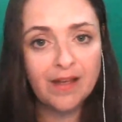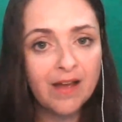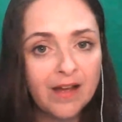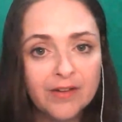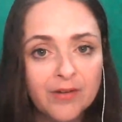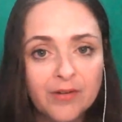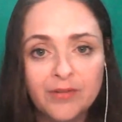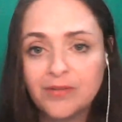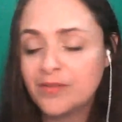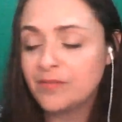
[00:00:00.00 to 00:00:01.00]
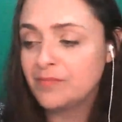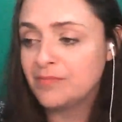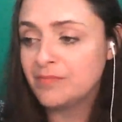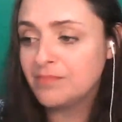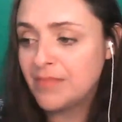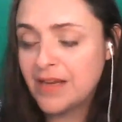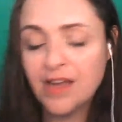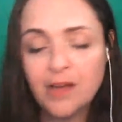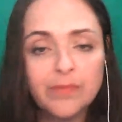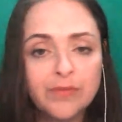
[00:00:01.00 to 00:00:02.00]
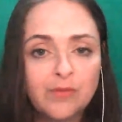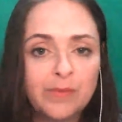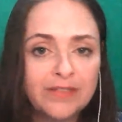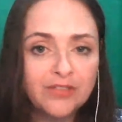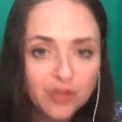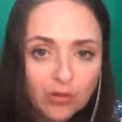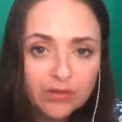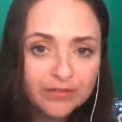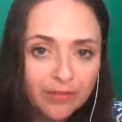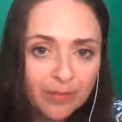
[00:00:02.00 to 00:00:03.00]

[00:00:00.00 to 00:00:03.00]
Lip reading: hard-earned incomes will be stolen